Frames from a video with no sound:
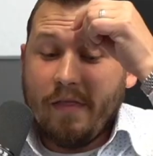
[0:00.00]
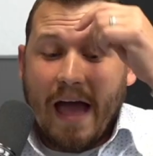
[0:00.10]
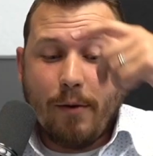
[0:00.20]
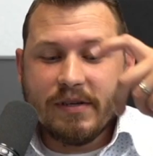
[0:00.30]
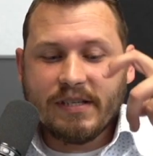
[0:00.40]

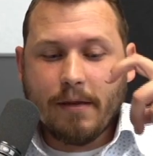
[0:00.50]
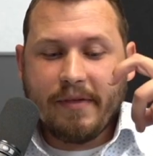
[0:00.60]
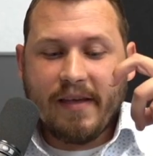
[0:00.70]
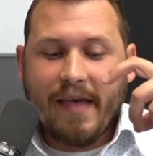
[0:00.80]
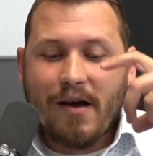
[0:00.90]
that
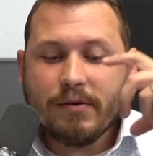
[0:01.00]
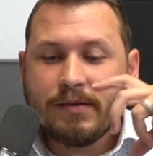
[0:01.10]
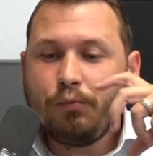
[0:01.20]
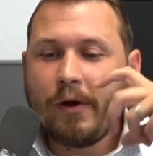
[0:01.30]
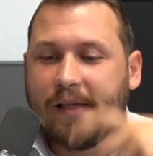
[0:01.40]
was
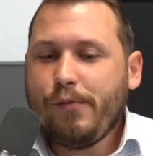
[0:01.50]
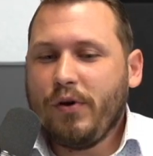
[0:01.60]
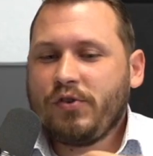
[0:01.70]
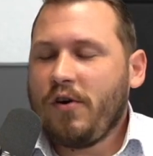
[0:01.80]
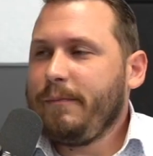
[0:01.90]
really
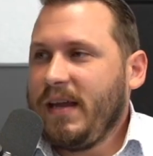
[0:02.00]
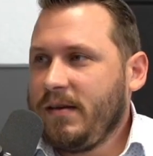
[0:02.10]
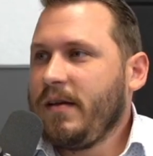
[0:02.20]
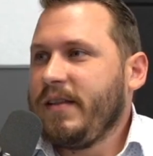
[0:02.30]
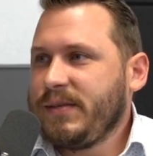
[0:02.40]
what drove me
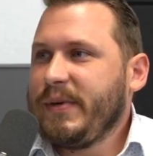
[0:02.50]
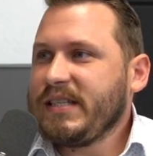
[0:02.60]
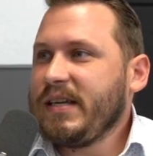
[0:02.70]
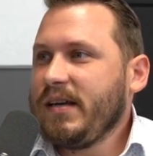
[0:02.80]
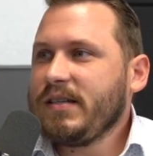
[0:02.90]
to this
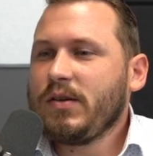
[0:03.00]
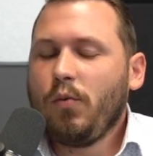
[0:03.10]
business.